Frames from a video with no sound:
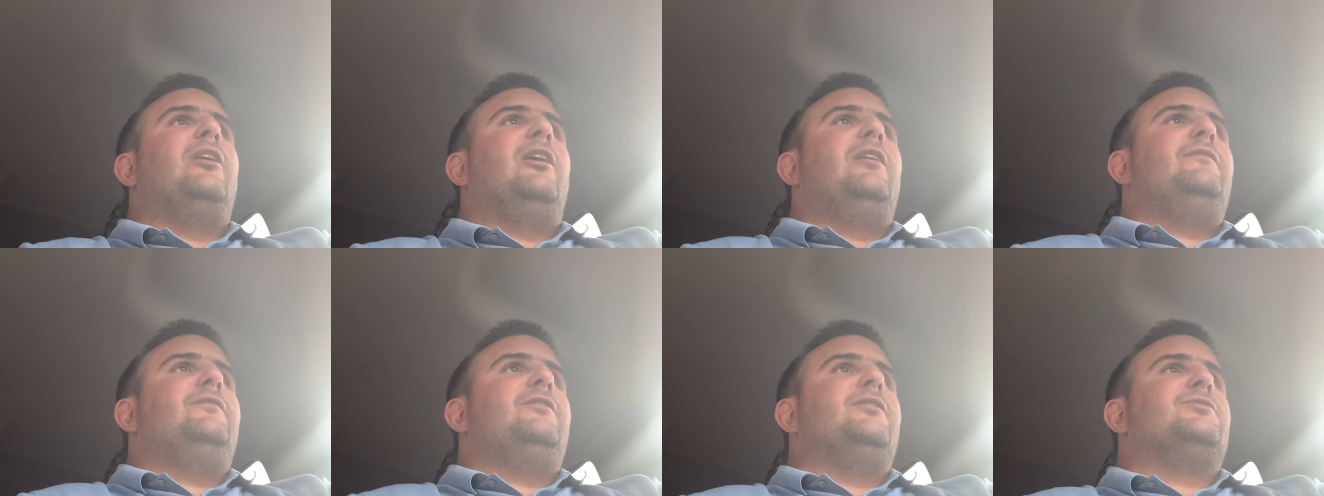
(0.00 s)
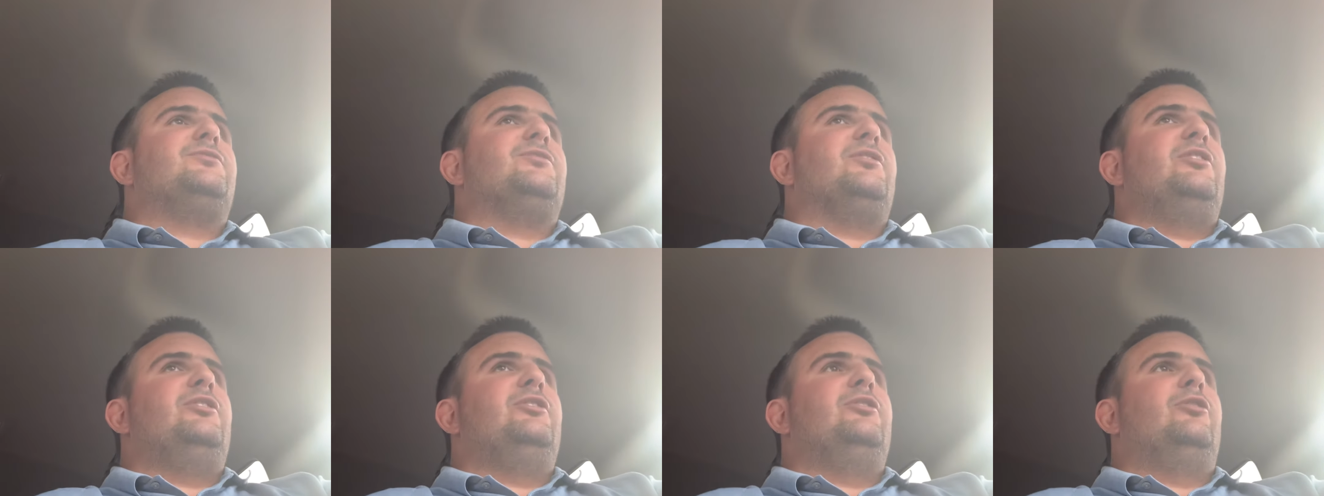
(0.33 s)

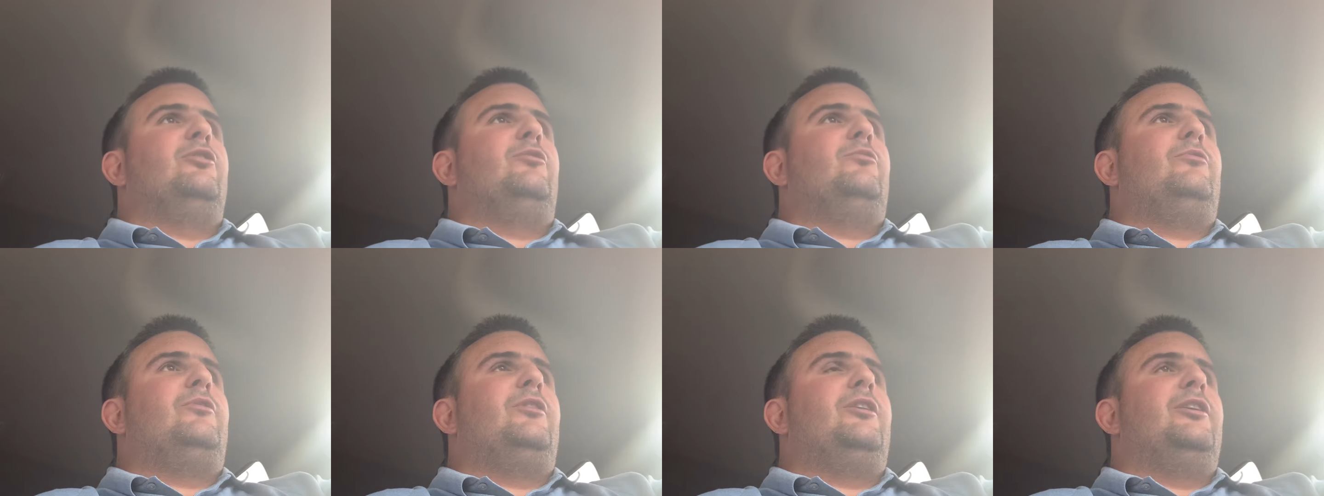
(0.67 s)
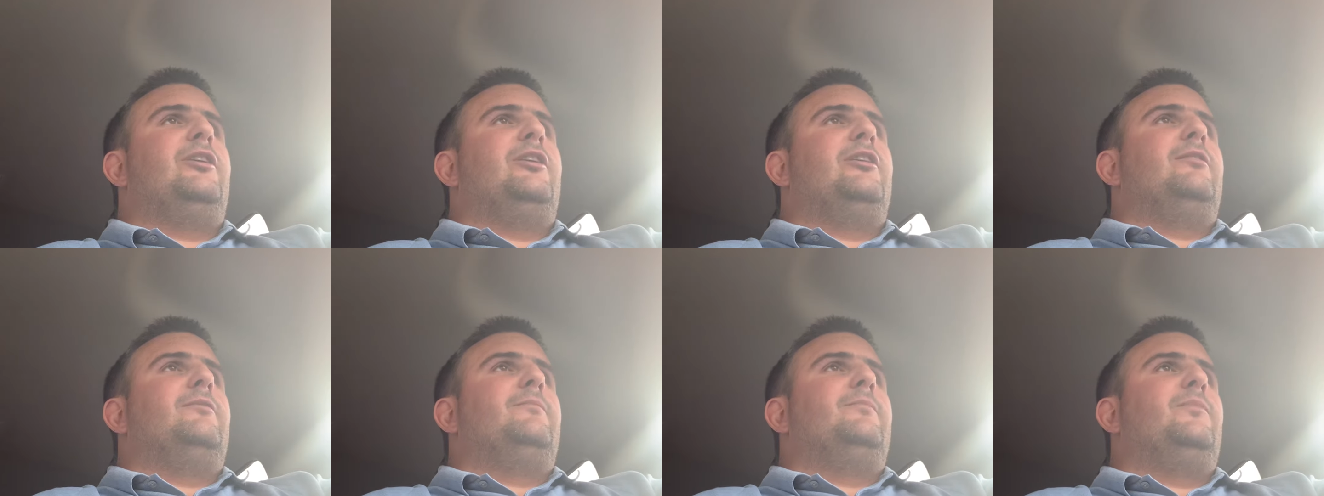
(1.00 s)
Obviously, you don't
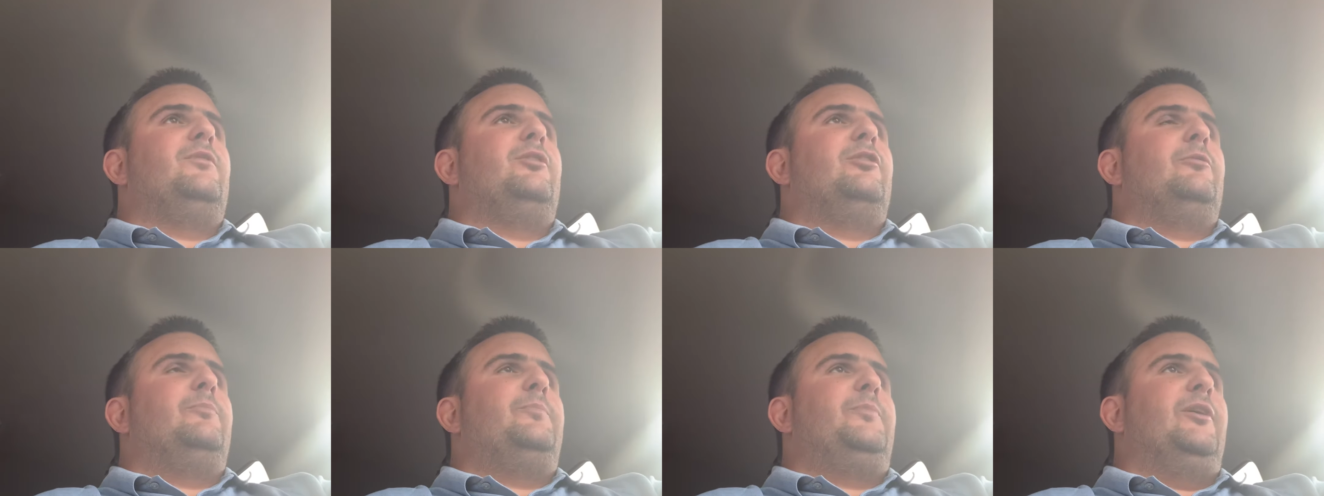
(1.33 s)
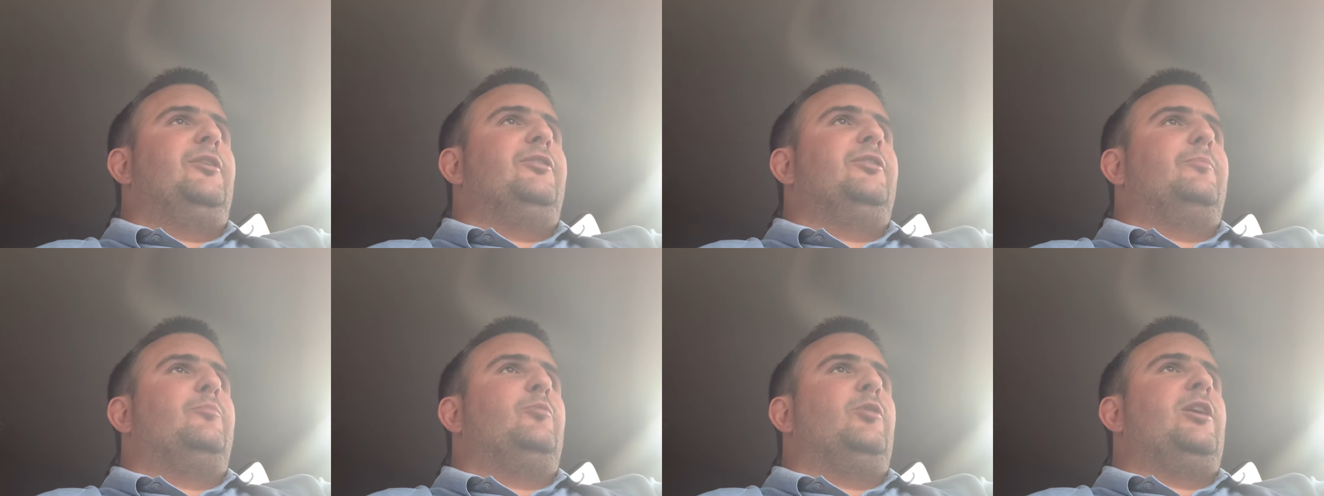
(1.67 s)
want to,
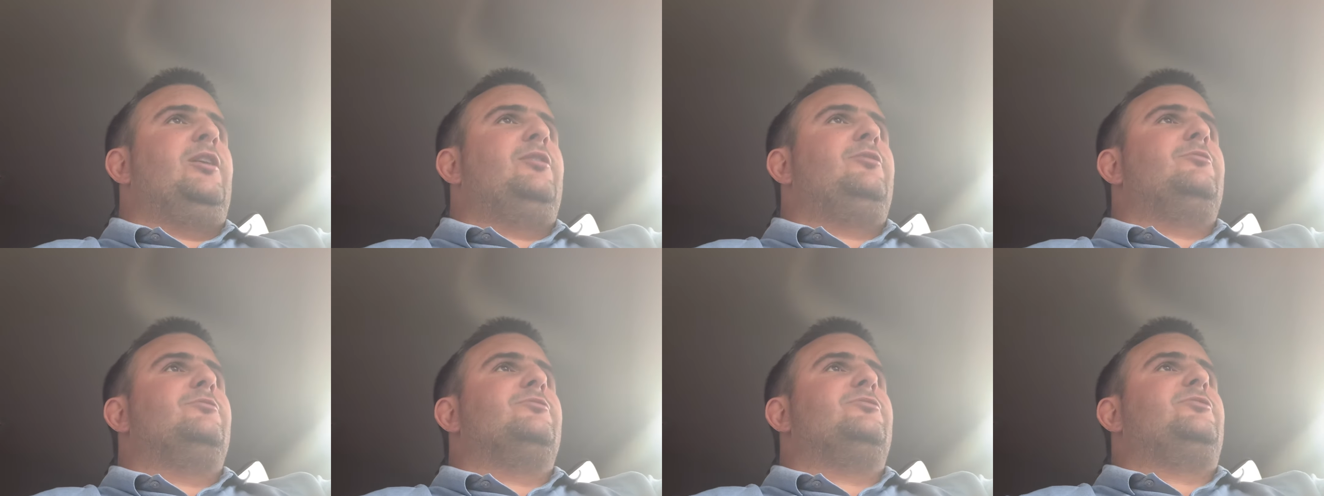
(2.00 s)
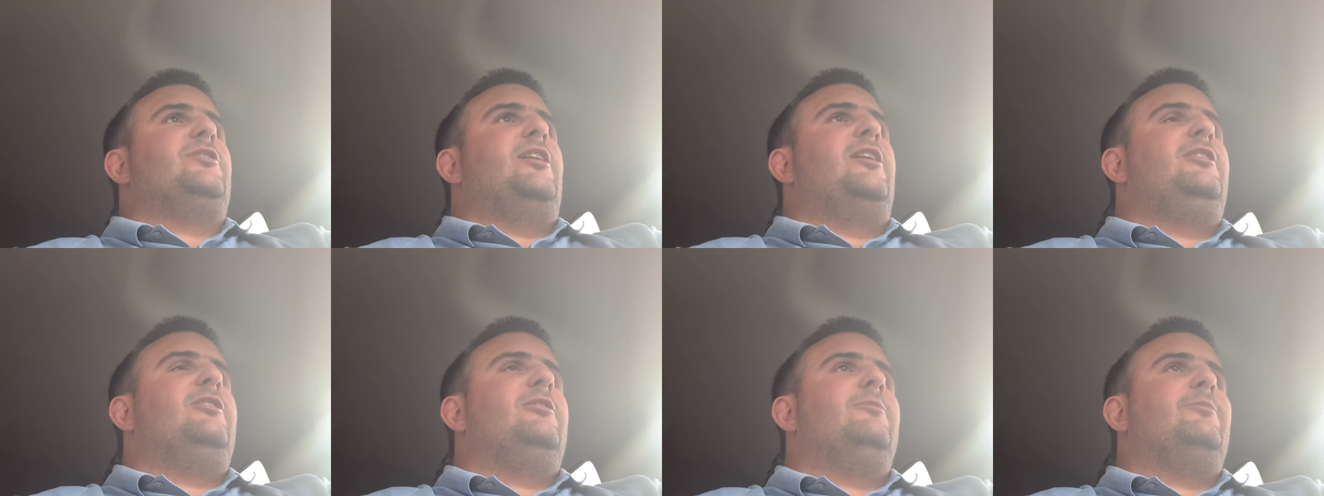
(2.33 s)
build a brand new
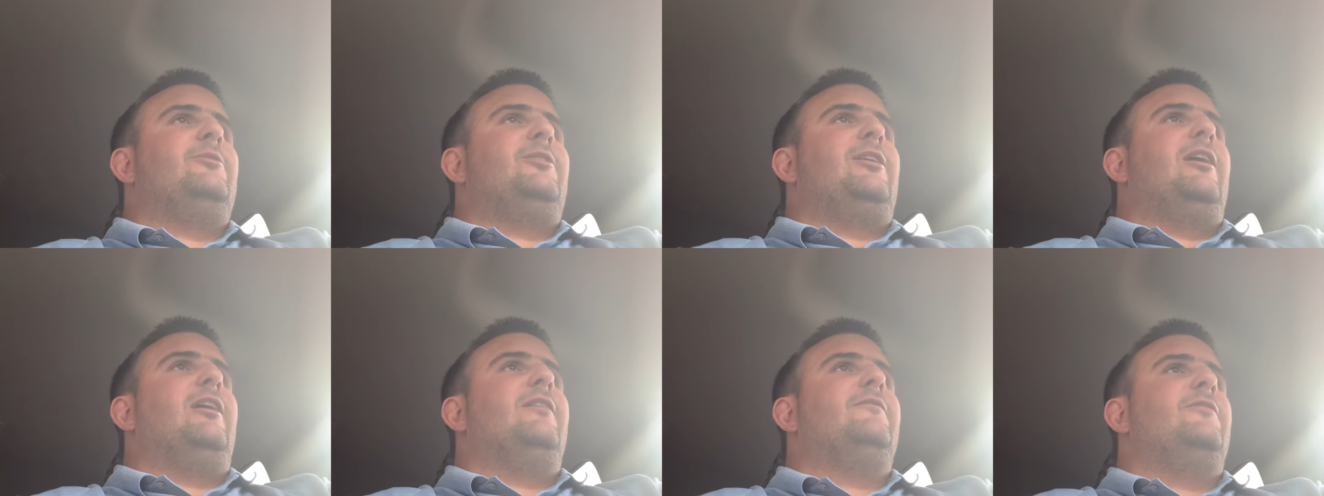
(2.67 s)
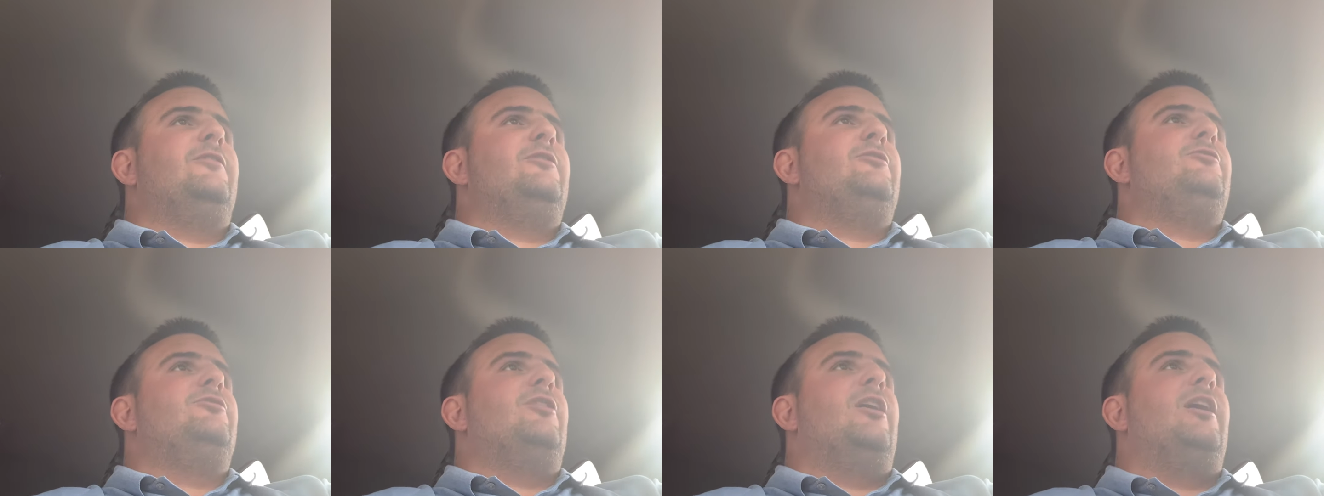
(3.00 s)
stadium and have
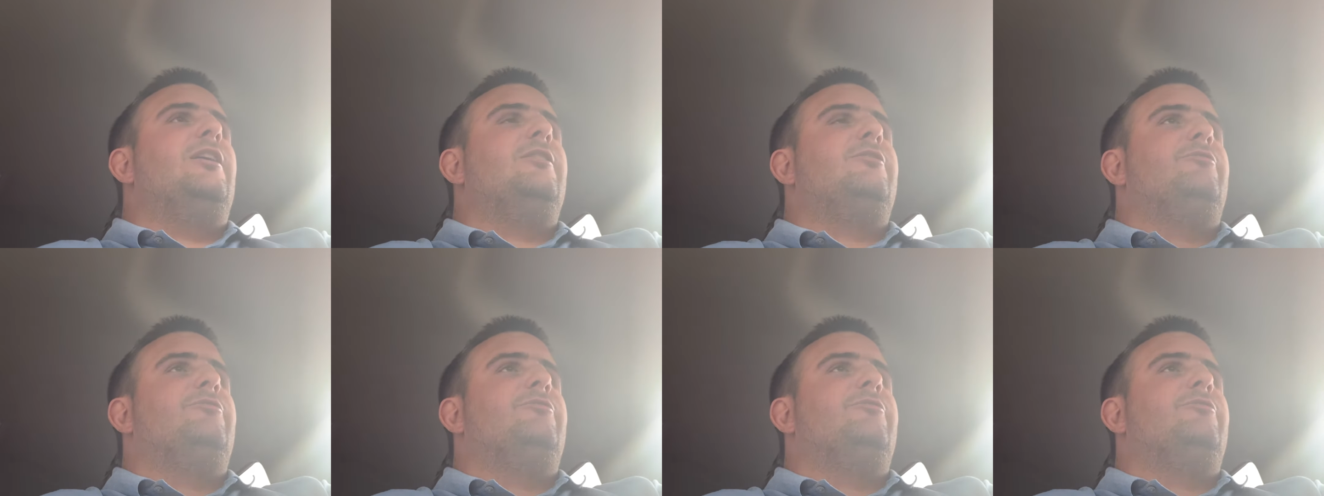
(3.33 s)
it not